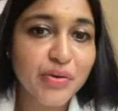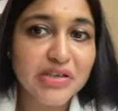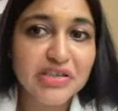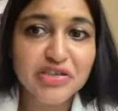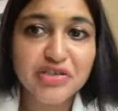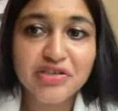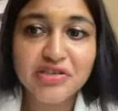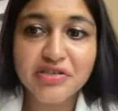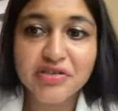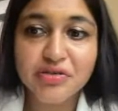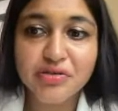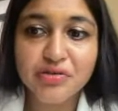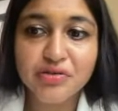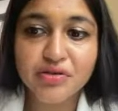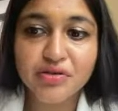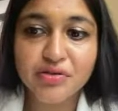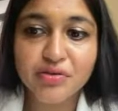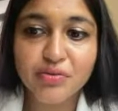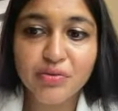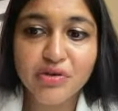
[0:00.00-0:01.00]
question to
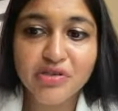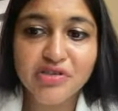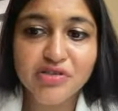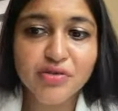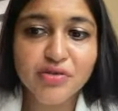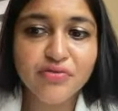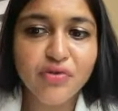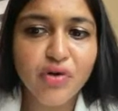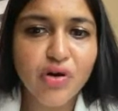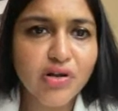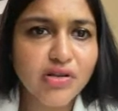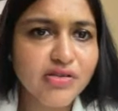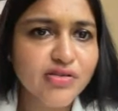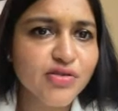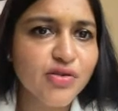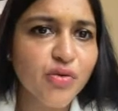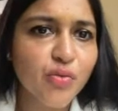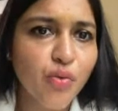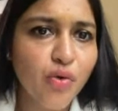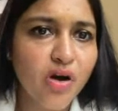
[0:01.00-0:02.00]
you was, you've
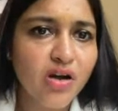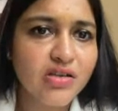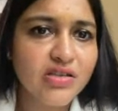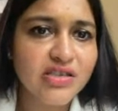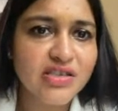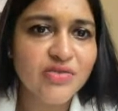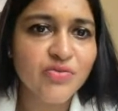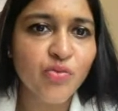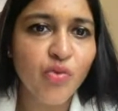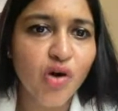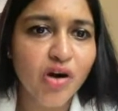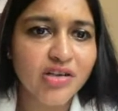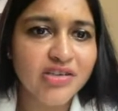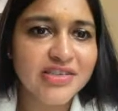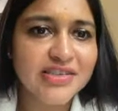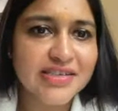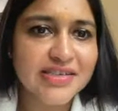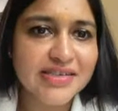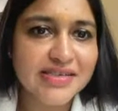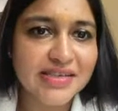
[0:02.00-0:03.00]
also worked in Wall
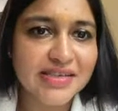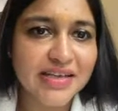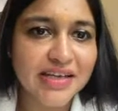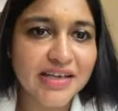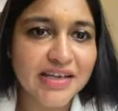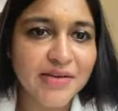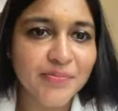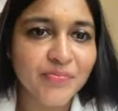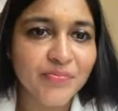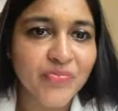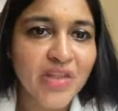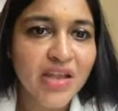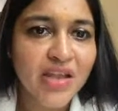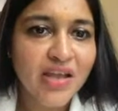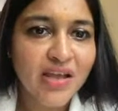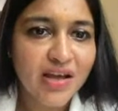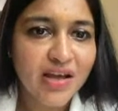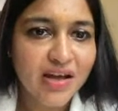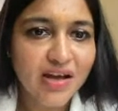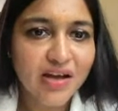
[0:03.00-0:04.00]
Tanzania,
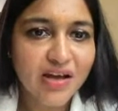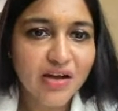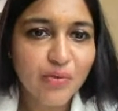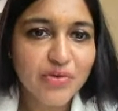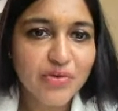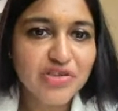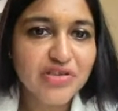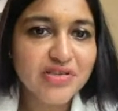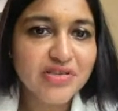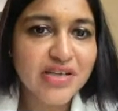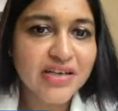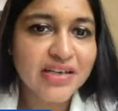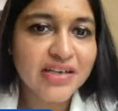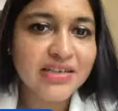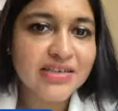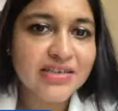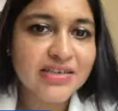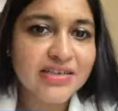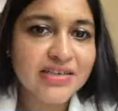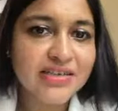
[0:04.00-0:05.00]
which is an
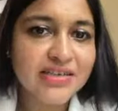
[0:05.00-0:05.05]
